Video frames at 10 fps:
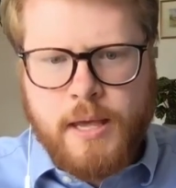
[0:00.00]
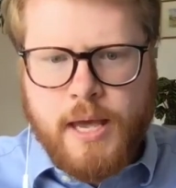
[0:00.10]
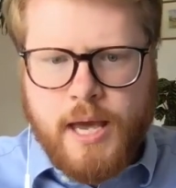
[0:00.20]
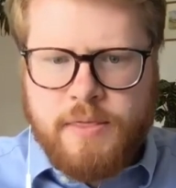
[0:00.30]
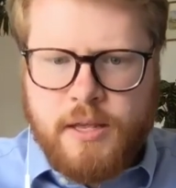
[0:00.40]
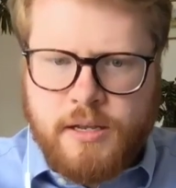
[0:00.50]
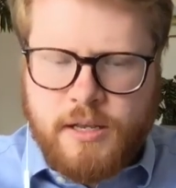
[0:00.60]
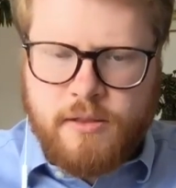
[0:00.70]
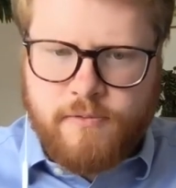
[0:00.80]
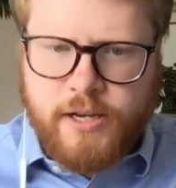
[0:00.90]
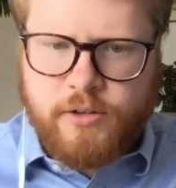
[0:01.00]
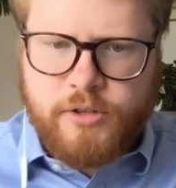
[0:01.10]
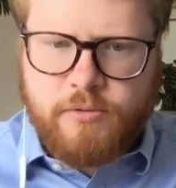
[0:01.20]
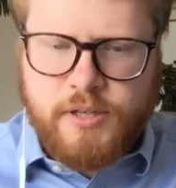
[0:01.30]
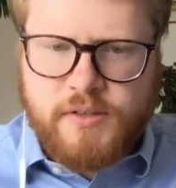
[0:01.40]
And then in the final
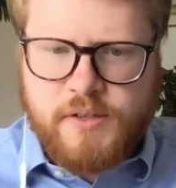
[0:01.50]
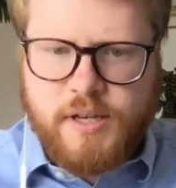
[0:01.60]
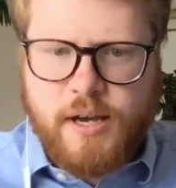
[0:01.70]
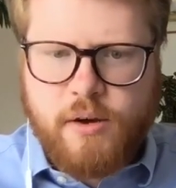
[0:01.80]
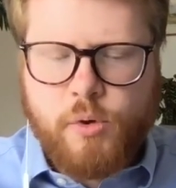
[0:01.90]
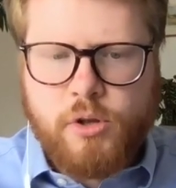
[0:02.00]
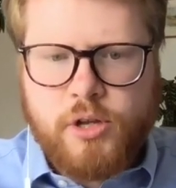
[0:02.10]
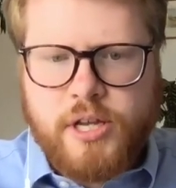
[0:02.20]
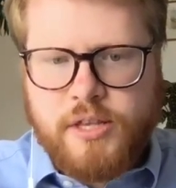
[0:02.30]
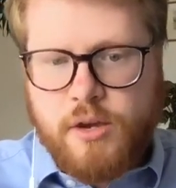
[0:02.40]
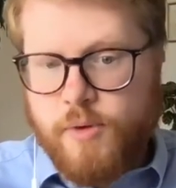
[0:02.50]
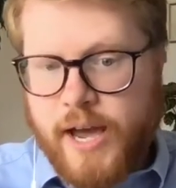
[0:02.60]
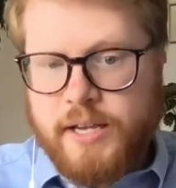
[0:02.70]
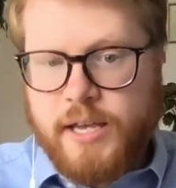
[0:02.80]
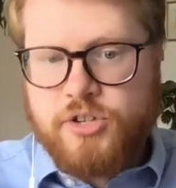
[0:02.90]
unit, we'll look at the
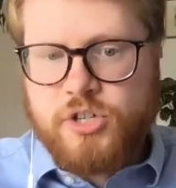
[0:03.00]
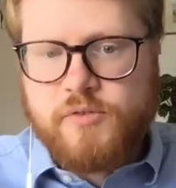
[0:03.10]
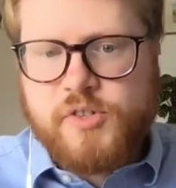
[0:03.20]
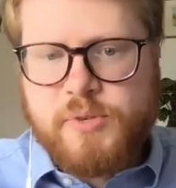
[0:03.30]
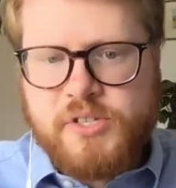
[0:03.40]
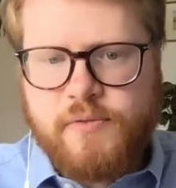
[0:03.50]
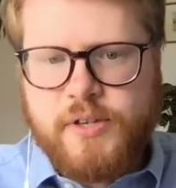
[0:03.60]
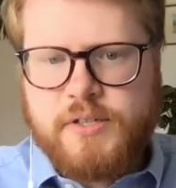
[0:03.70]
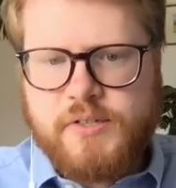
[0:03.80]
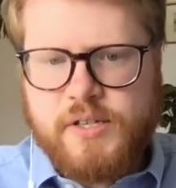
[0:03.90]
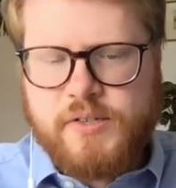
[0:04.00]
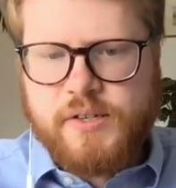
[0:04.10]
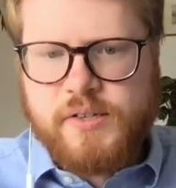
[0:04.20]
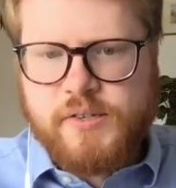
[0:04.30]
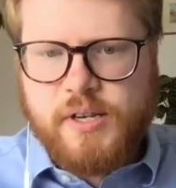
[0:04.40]
eradication of specific
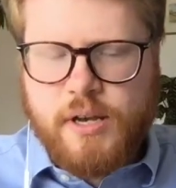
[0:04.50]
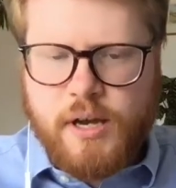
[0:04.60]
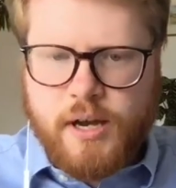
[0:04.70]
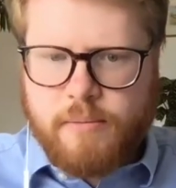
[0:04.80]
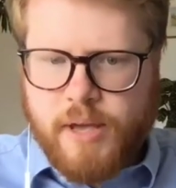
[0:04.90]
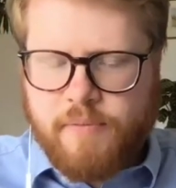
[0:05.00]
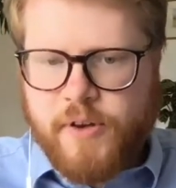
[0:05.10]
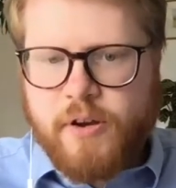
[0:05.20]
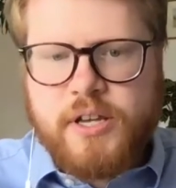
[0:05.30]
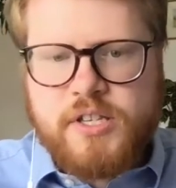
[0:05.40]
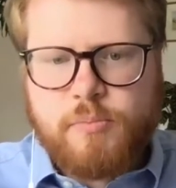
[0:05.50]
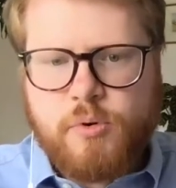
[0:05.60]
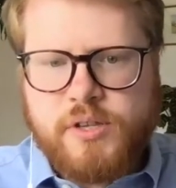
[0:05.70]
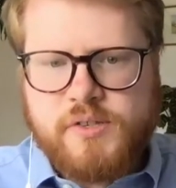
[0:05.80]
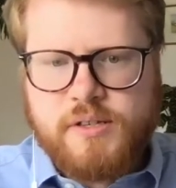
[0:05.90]
diseases at various
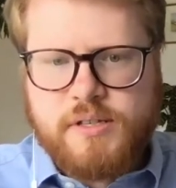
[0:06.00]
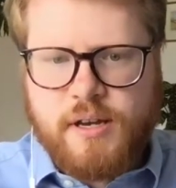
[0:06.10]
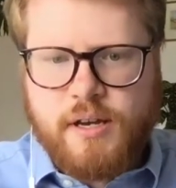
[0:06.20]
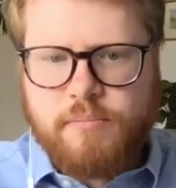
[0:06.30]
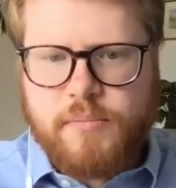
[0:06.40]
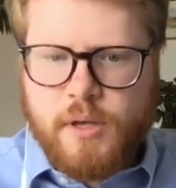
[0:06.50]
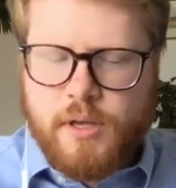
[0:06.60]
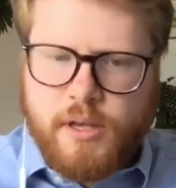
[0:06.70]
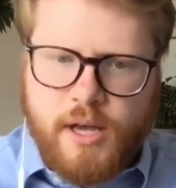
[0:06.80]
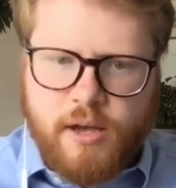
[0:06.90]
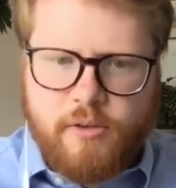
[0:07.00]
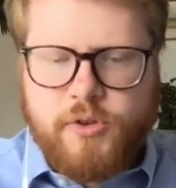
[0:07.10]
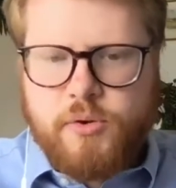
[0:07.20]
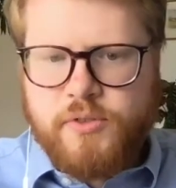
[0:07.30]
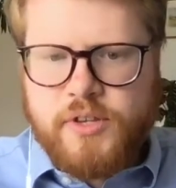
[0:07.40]
points in time. A
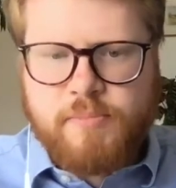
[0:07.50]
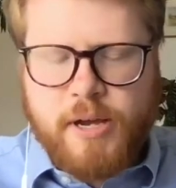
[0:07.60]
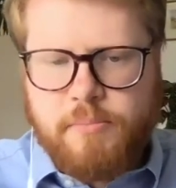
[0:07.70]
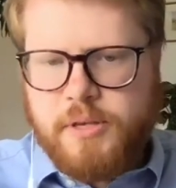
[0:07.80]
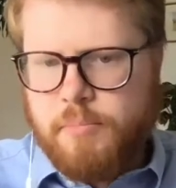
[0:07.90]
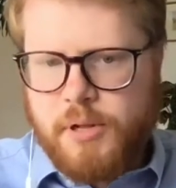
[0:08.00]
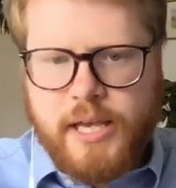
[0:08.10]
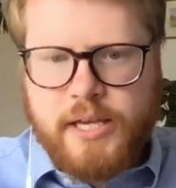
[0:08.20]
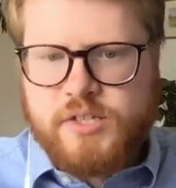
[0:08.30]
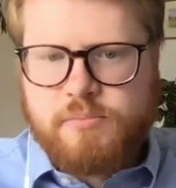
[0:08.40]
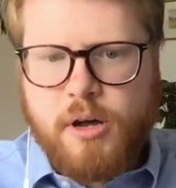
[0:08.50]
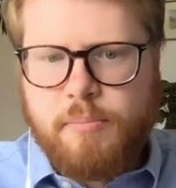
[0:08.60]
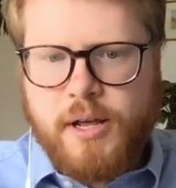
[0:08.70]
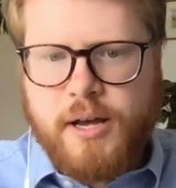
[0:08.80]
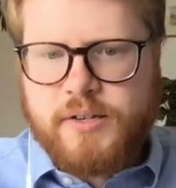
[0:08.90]
few of these might be plague,
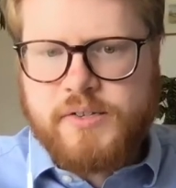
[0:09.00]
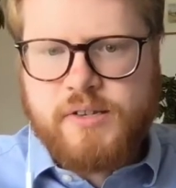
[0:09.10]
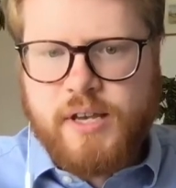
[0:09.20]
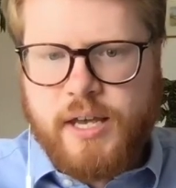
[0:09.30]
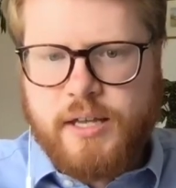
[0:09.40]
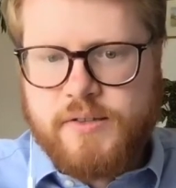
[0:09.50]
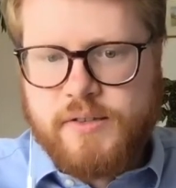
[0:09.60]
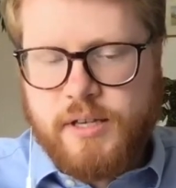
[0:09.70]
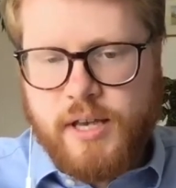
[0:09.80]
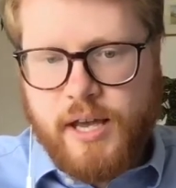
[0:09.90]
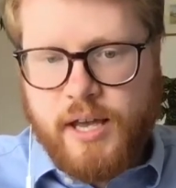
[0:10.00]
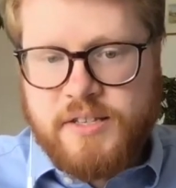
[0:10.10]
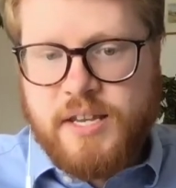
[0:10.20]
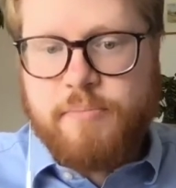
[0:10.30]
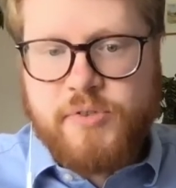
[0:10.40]
smallpox, and
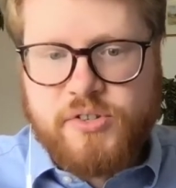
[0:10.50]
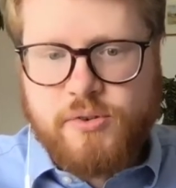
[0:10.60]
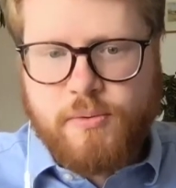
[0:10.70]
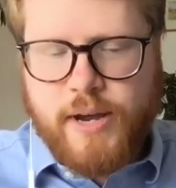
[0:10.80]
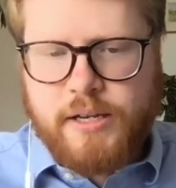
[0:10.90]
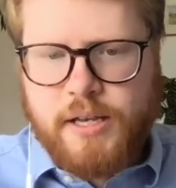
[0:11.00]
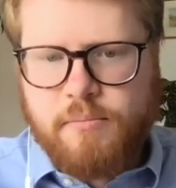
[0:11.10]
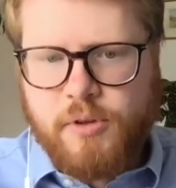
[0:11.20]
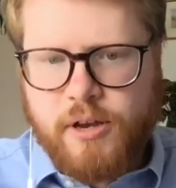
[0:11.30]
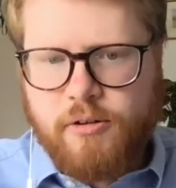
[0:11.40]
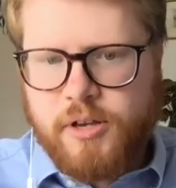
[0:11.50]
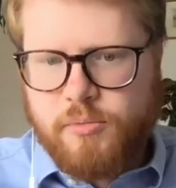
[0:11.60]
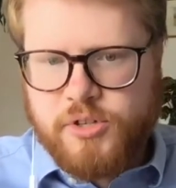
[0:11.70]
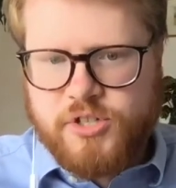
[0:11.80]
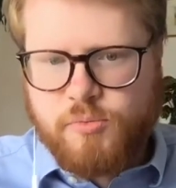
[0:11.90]
attempts to eradicate malaria,
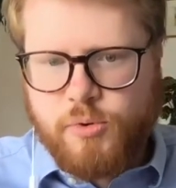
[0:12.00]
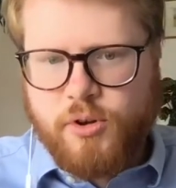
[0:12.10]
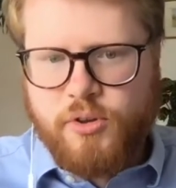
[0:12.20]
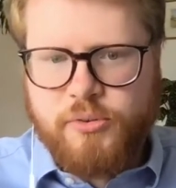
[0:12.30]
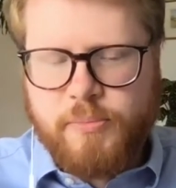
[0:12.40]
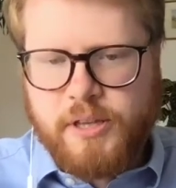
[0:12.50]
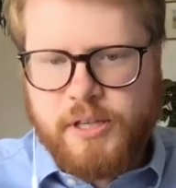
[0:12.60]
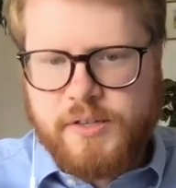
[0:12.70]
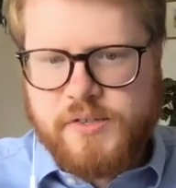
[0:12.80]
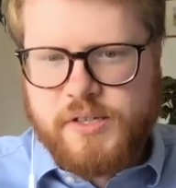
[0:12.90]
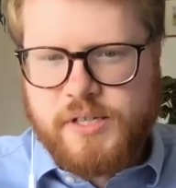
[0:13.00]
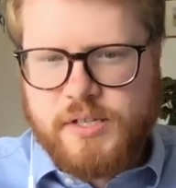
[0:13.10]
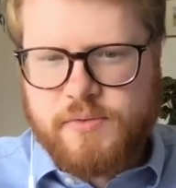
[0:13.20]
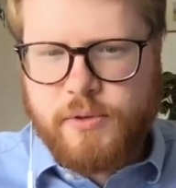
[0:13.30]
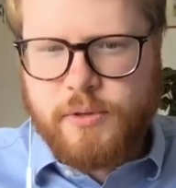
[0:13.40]
which were ultimately
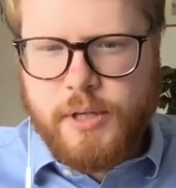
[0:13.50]
unsuccessful.